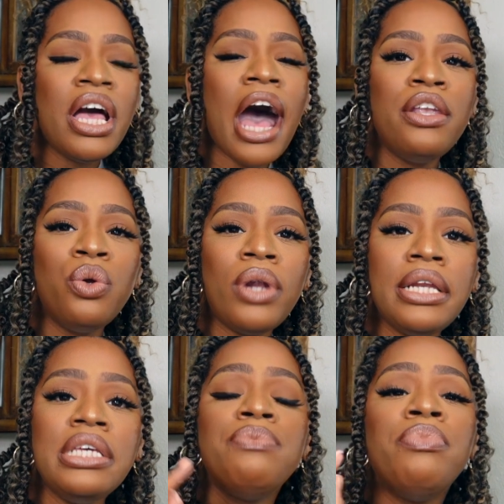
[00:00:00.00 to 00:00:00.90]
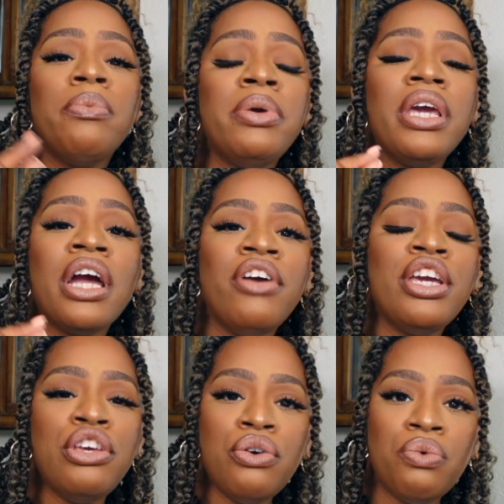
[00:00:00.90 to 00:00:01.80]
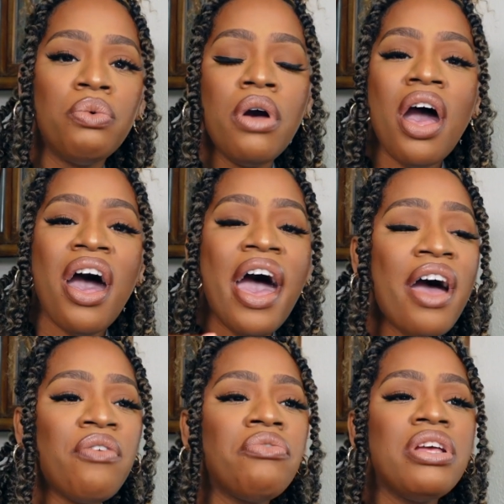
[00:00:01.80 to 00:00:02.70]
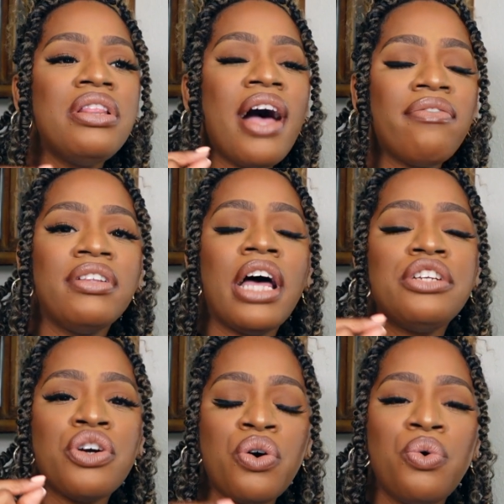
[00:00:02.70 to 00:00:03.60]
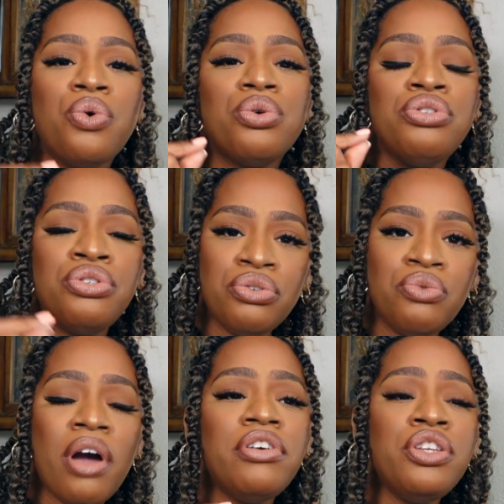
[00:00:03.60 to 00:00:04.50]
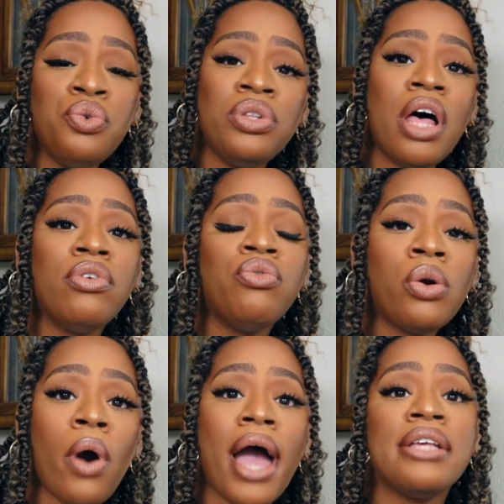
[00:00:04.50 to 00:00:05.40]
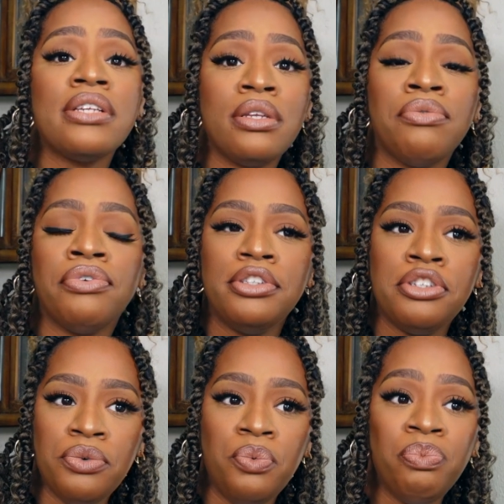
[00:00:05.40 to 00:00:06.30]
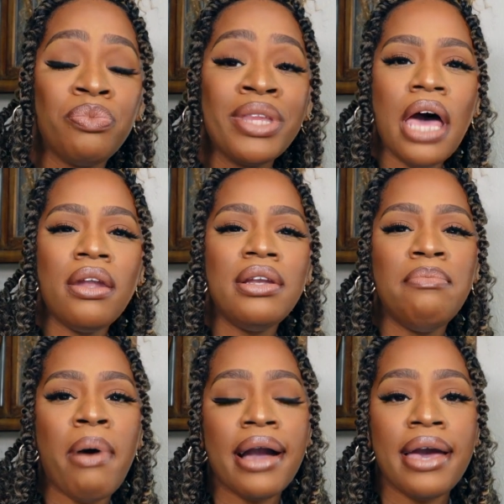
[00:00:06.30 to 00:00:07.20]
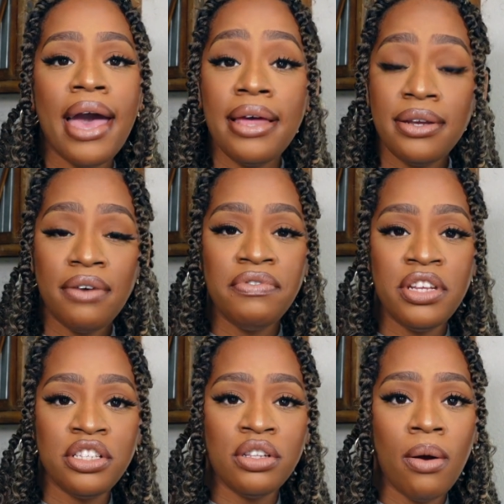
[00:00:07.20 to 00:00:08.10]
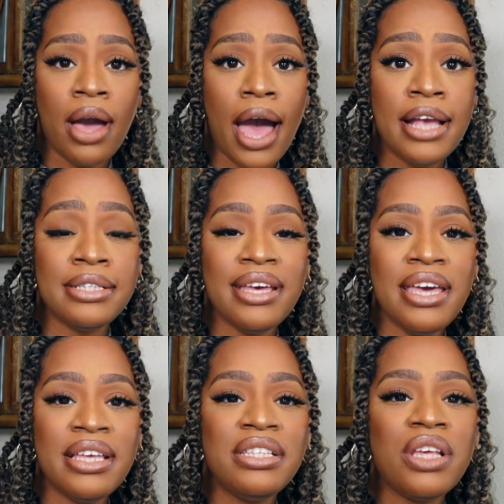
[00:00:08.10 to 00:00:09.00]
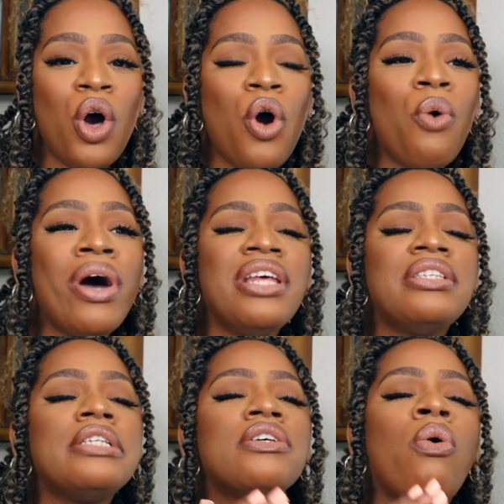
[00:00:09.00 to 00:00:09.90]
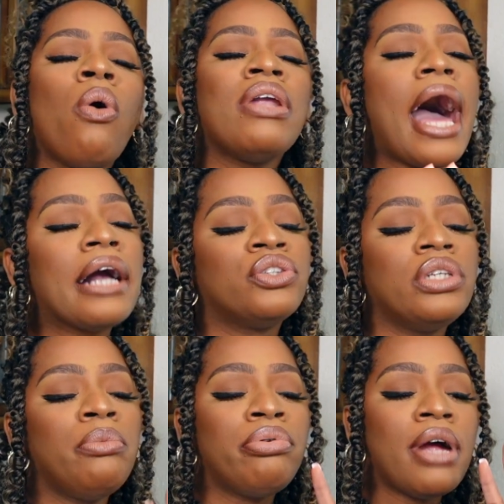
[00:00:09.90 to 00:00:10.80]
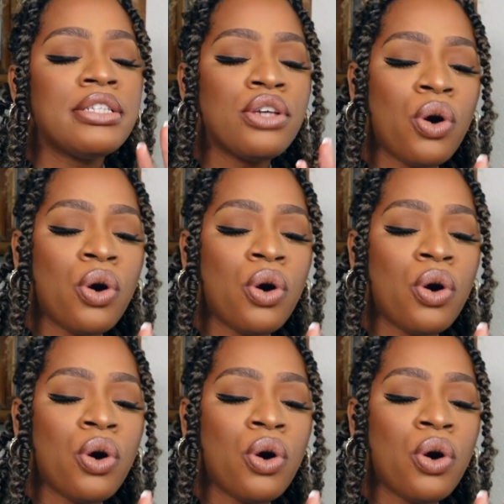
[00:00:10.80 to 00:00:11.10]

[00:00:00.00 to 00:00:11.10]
And know that he's preparing you. Every level that you go to, every new level requires a different you. Then on the back end of this now, guys, is when it is God actually press